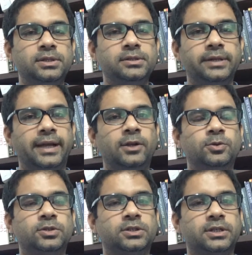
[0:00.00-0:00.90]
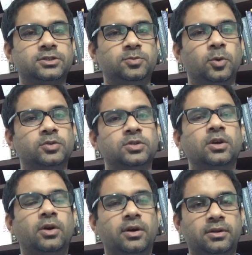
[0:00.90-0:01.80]
diluted textbooks
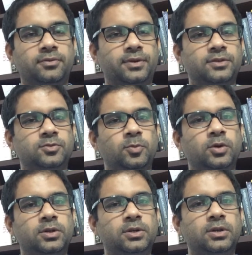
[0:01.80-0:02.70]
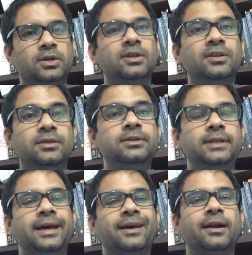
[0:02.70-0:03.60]
or reference book,
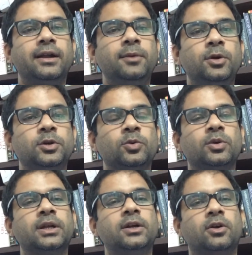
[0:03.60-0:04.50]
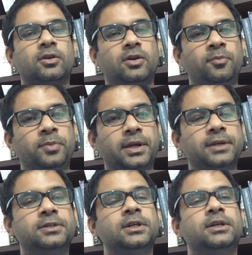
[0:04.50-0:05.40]
they are unable to read or
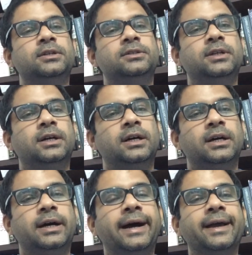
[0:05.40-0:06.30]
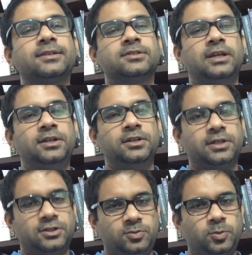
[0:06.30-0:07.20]
comprehend the higher standard
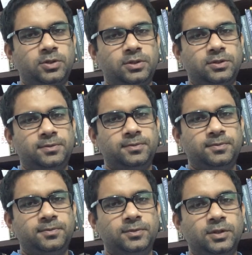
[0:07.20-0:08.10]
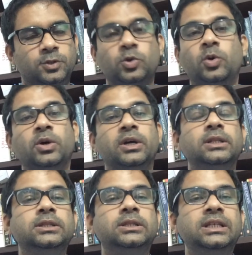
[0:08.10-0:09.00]
textbook. So
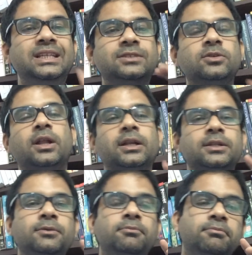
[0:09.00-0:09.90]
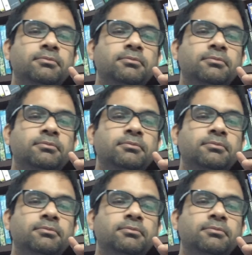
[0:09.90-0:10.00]
these all are the